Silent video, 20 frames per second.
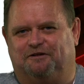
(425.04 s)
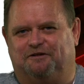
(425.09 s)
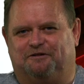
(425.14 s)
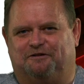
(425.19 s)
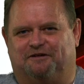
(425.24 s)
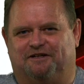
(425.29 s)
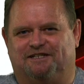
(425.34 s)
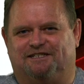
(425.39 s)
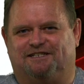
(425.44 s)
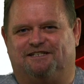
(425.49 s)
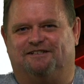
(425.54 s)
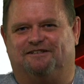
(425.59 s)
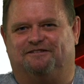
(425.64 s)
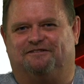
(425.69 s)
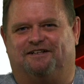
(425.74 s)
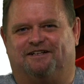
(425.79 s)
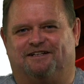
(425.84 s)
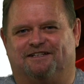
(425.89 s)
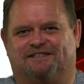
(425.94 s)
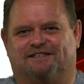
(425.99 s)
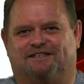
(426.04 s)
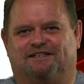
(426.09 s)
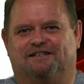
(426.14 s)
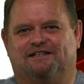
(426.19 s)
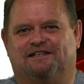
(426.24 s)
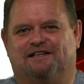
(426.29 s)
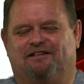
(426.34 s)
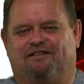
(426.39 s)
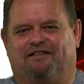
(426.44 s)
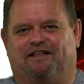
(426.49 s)
good question to ask
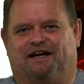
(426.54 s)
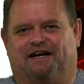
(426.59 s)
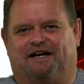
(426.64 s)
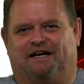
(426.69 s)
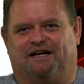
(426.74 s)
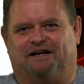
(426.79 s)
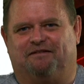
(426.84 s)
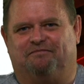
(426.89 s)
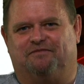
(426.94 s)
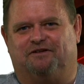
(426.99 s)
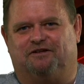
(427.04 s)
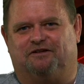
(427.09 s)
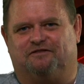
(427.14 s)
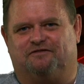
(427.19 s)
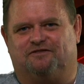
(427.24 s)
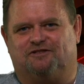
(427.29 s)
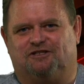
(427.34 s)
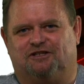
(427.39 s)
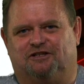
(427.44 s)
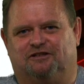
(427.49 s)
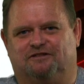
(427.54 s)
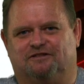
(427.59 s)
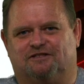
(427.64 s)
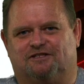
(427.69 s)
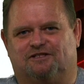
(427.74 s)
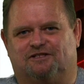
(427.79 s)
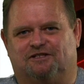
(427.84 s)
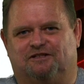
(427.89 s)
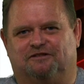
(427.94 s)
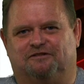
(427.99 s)
of students
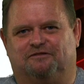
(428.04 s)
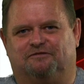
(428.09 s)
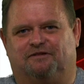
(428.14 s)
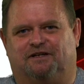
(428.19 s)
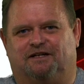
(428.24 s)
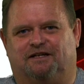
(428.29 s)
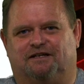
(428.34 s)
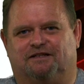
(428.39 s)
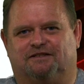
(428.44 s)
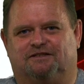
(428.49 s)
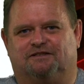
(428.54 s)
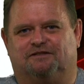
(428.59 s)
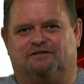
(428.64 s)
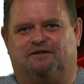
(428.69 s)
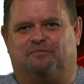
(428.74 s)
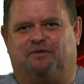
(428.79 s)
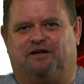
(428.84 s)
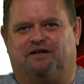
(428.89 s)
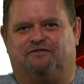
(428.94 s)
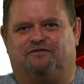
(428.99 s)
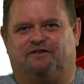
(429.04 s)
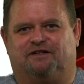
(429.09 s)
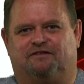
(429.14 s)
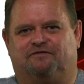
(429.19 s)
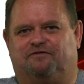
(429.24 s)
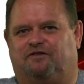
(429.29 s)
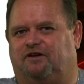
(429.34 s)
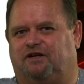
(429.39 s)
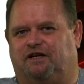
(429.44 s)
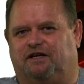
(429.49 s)
about
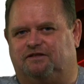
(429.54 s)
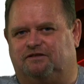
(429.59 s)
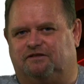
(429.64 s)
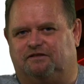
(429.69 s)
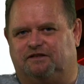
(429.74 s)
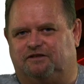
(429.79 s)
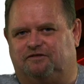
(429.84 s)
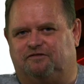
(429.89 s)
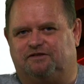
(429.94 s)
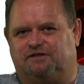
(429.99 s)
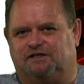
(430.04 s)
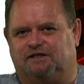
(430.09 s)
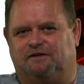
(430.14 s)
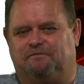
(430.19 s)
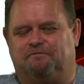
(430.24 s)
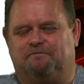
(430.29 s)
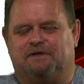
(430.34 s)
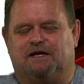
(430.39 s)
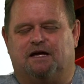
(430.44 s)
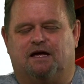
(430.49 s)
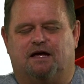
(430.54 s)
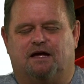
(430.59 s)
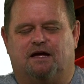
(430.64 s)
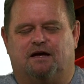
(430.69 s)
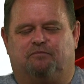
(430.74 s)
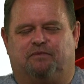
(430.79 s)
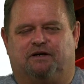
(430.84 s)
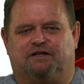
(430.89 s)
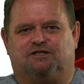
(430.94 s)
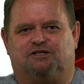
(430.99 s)
financial literacy,
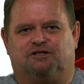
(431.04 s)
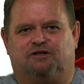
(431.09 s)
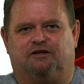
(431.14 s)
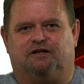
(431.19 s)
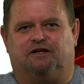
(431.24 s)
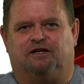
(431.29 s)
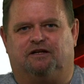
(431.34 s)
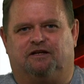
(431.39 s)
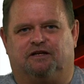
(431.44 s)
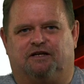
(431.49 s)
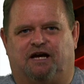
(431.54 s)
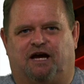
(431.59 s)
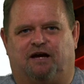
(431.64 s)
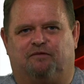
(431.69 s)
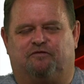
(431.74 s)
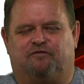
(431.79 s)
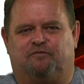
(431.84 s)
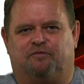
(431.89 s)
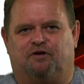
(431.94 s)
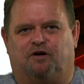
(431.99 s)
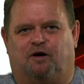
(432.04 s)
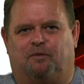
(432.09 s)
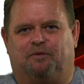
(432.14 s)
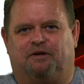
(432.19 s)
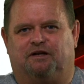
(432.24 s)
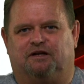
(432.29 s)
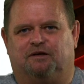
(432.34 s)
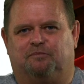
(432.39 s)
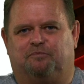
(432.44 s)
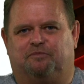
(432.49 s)
but certainly the game of
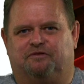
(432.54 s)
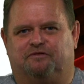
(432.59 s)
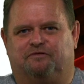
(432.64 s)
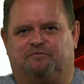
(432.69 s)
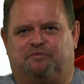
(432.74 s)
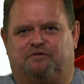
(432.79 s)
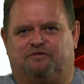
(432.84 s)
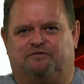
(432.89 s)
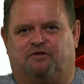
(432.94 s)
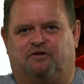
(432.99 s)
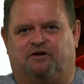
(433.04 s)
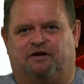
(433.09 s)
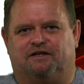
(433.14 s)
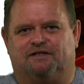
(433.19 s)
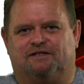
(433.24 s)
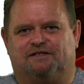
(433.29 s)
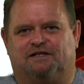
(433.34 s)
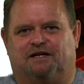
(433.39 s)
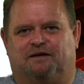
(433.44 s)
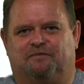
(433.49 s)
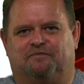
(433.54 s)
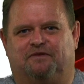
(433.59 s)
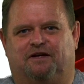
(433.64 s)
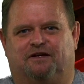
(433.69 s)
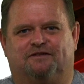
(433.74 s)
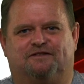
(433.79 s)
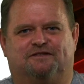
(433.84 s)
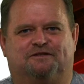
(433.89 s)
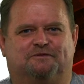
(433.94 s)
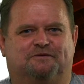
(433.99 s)
Monopoly provides
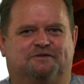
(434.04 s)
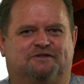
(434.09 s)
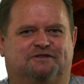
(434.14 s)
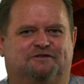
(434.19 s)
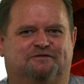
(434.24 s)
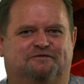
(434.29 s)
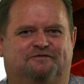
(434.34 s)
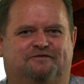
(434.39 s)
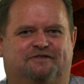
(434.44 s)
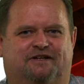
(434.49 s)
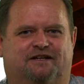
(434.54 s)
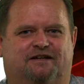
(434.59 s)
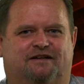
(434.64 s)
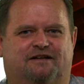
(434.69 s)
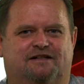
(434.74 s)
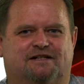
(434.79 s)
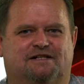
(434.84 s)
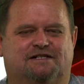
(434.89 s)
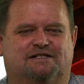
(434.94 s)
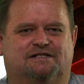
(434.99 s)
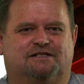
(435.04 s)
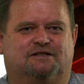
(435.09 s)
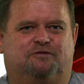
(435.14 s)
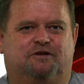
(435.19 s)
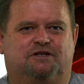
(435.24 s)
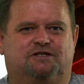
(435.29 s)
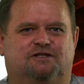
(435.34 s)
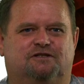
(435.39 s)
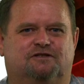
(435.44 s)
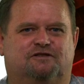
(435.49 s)
those sorts of
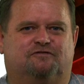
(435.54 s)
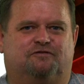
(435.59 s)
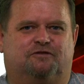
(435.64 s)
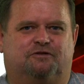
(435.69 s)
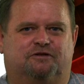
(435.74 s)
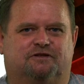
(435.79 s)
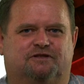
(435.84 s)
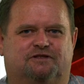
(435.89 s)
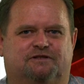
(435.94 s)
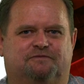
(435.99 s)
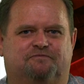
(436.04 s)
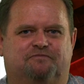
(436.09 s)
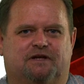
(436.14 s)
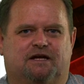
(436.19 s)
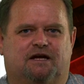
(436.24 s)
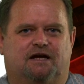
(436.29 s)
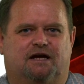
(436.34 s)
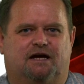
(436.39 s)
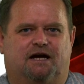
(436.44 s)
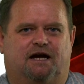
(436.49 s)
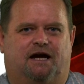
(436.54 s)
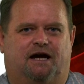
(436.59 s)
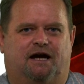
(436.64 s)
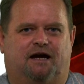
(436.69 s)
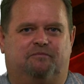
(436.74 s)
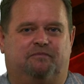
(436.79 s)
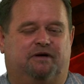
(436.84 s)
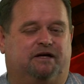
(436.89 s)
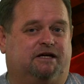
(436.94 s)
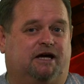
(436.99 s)
questions for us.
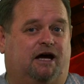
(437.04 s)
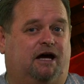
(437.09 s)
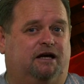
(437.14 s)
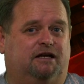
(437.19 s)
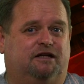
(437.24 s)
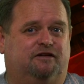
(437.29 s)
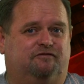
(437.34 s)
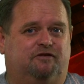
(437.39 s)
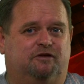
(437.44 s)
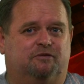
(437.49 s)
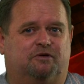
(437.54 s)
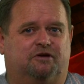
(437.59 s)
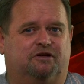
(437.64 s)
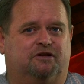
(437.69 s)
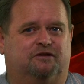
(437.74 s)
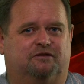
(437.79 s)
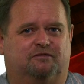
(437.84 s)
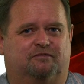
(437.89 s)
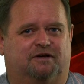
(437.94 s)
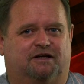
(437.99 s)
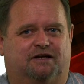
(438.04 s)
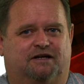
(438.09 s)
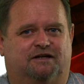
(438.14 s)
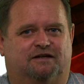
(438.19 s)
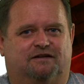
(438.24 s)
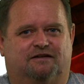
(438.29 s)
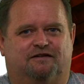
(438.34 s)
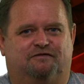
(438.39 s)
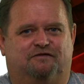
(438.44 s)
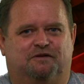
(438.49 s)
Again, if you want
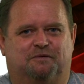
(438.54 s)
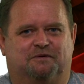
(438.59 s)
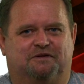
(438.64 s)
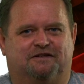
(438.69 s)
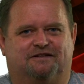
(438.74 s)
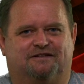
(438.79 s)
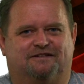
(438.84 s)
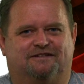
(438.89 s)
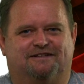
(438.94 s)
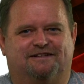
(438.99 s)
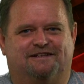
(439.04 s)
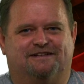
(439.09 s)
to